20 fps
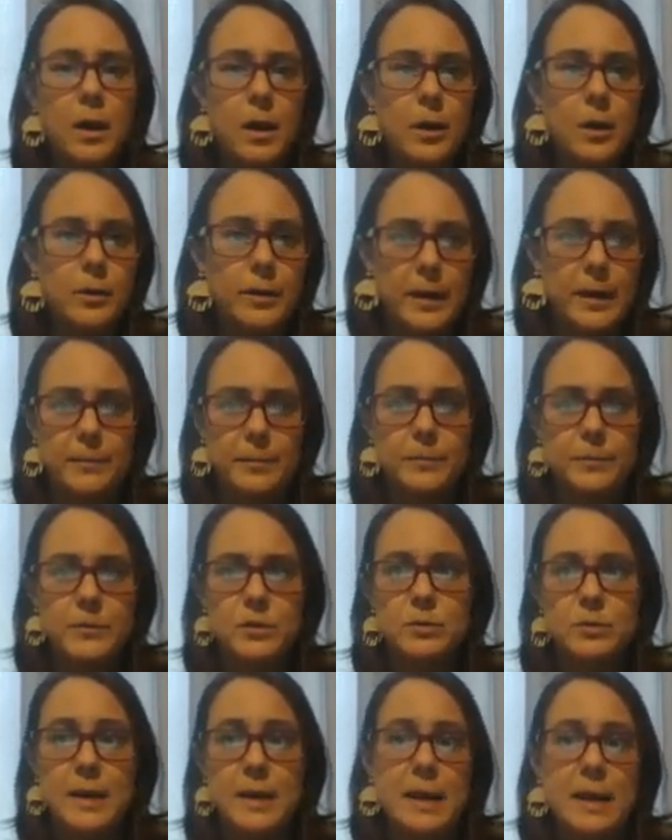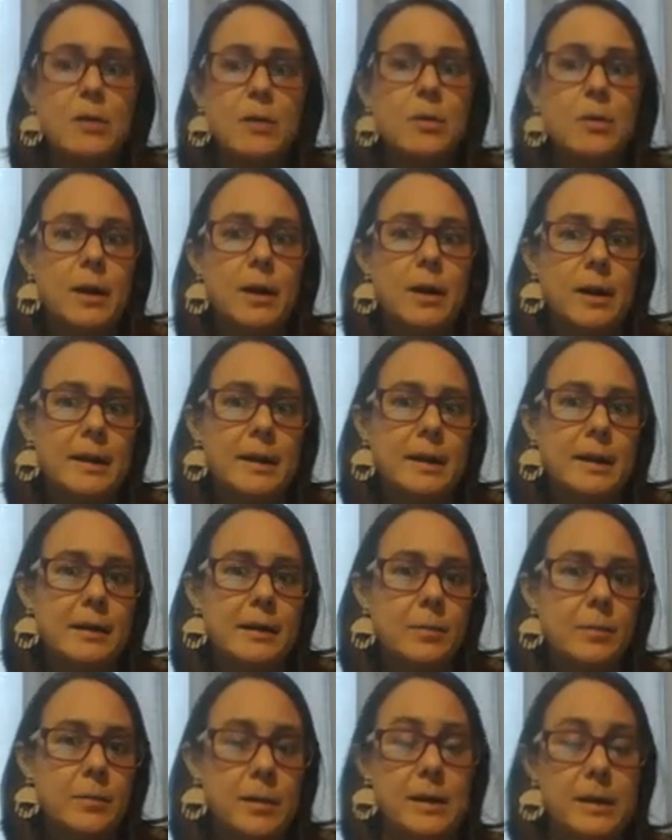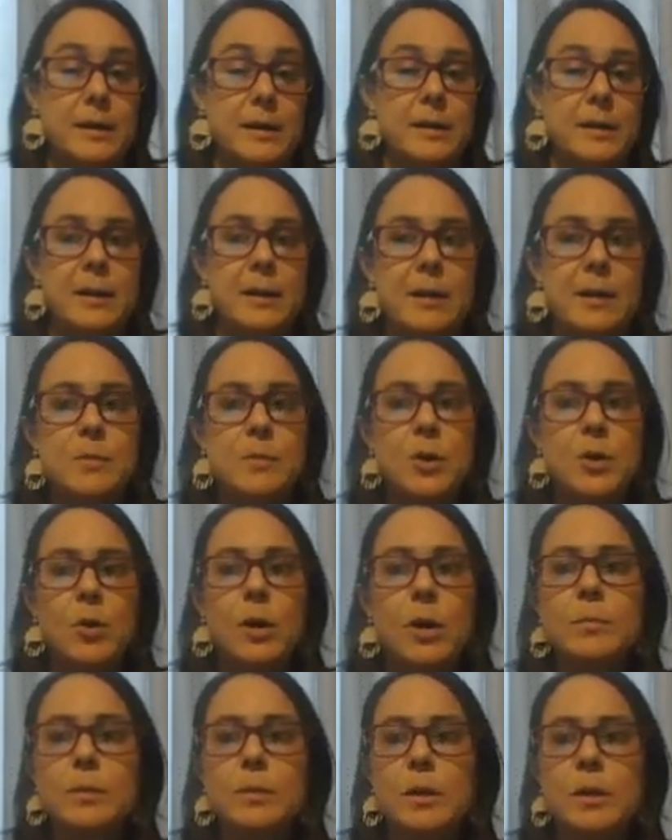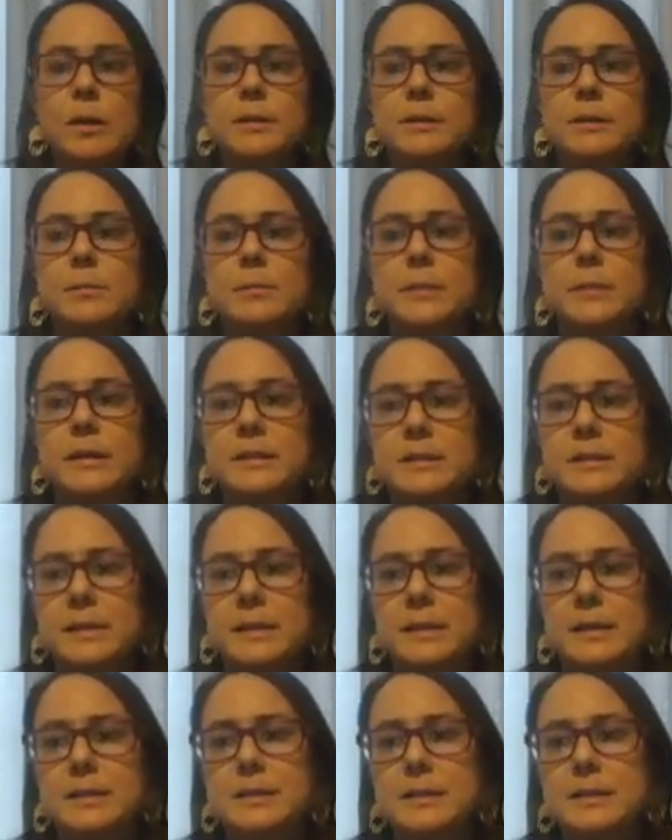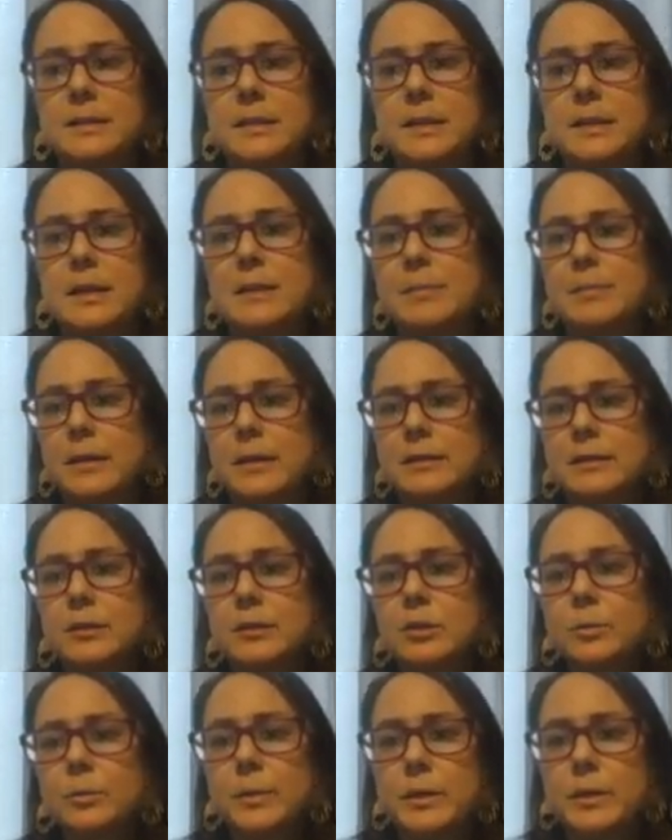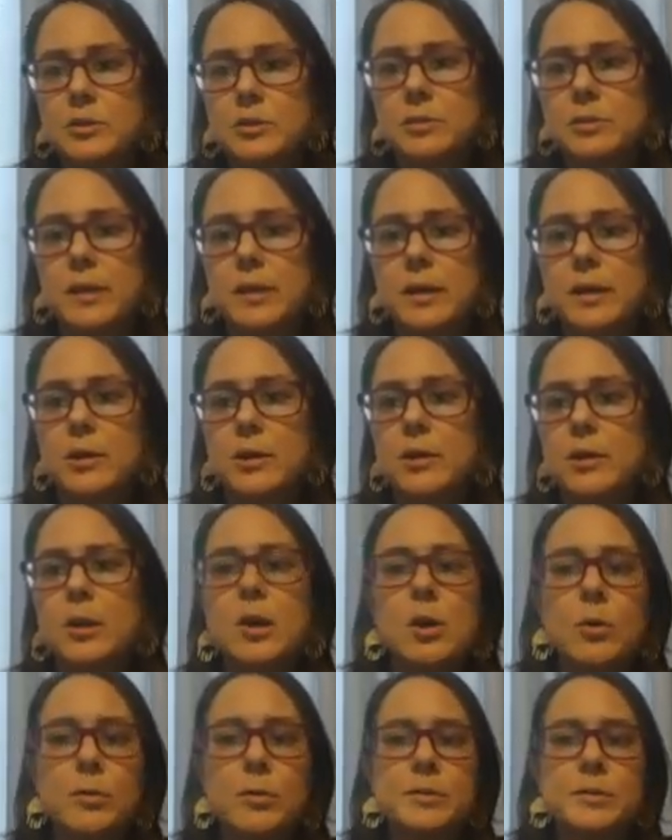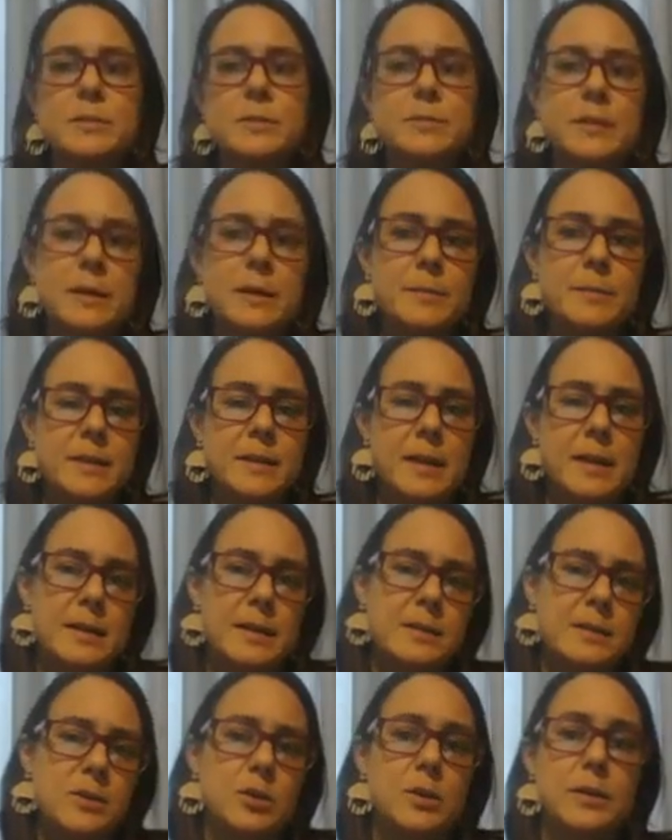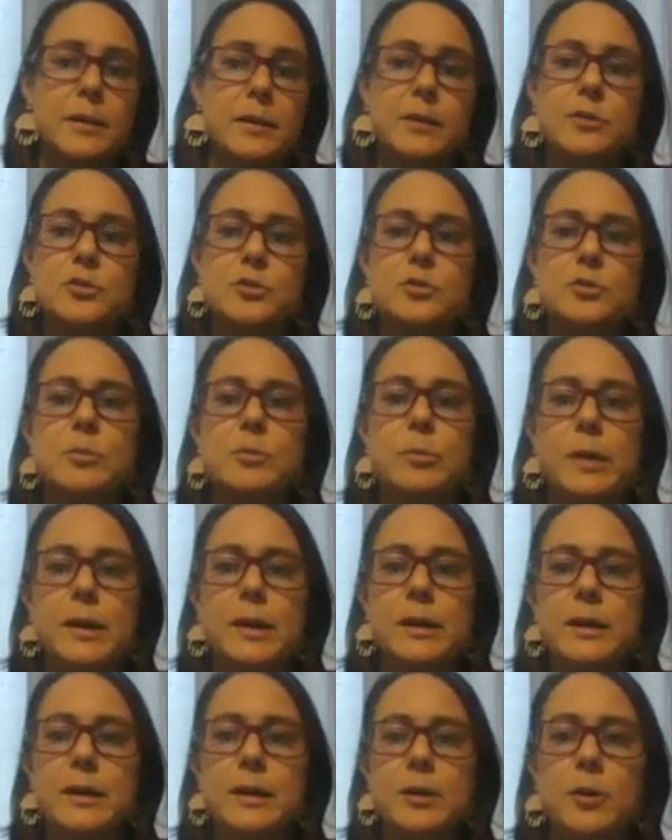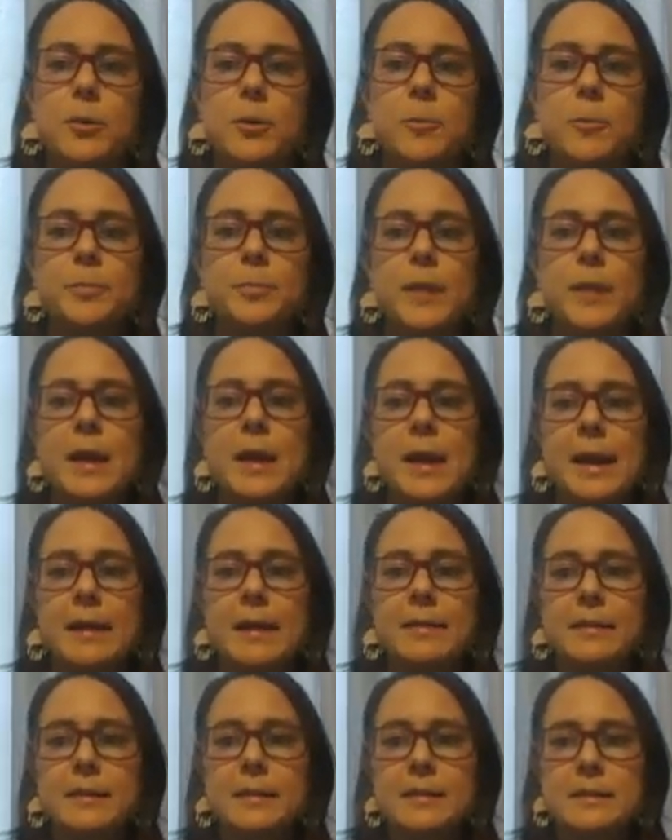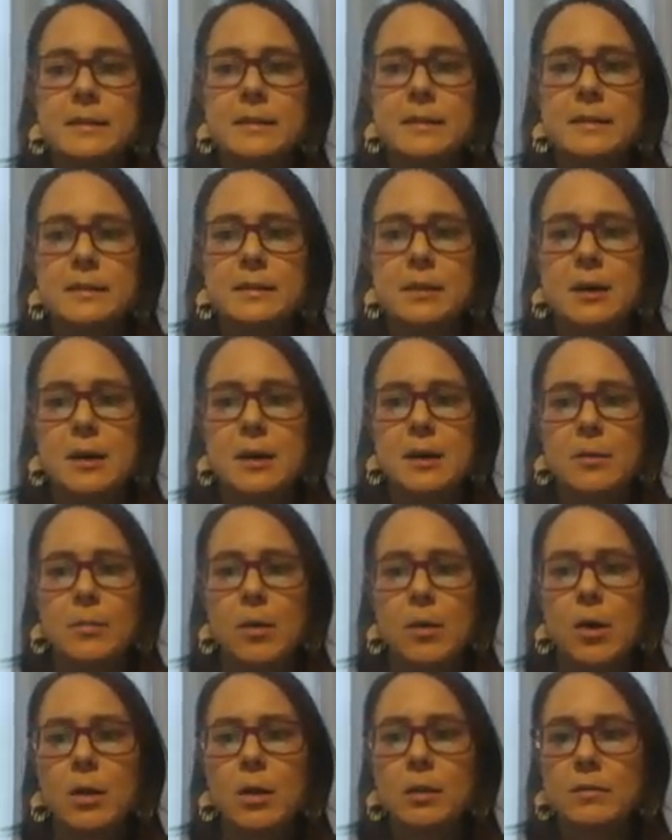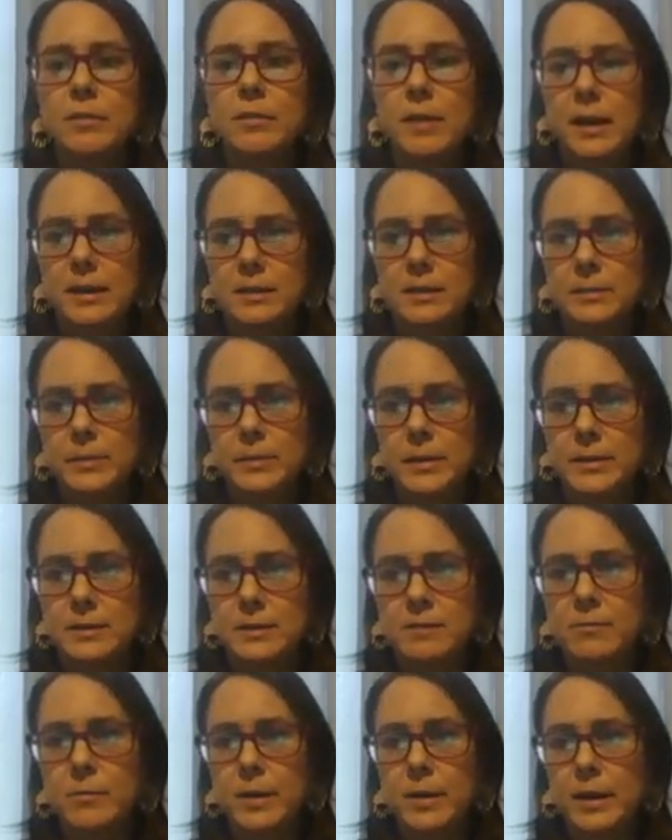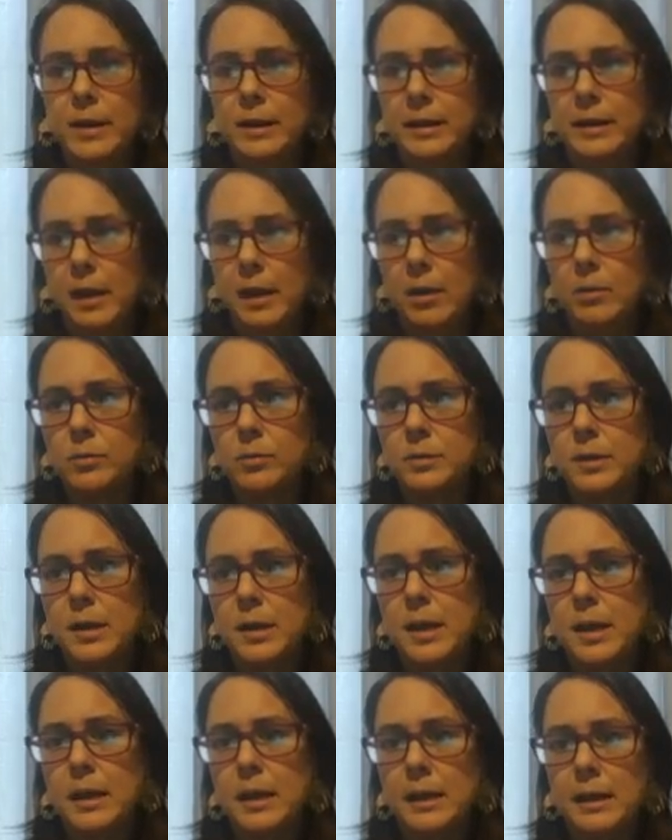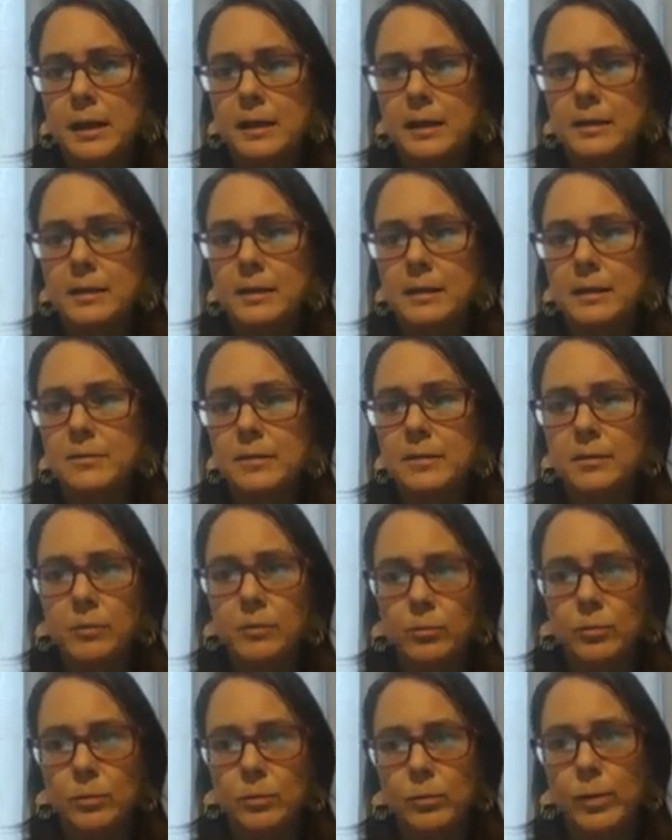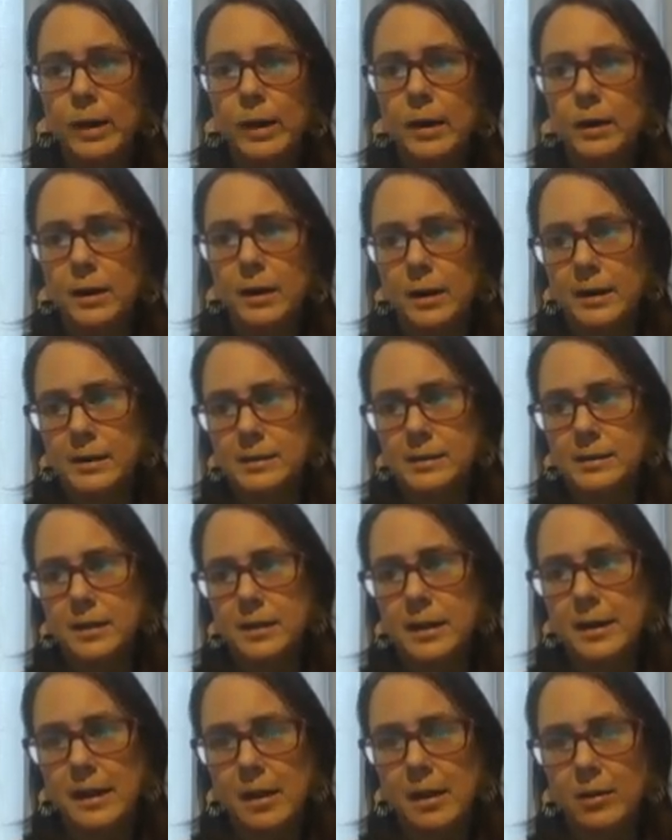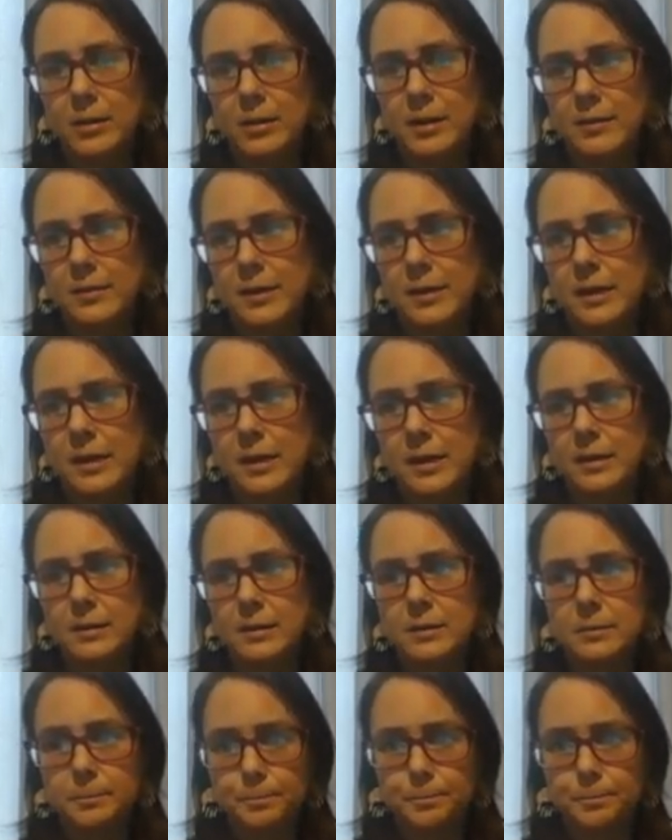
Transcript: Okay, so now I am in, and I know I'm logged in because I can see my little picture there, or sometimes it has your initial right here. And this is all of the aspects of my account and even where I sign out at the end.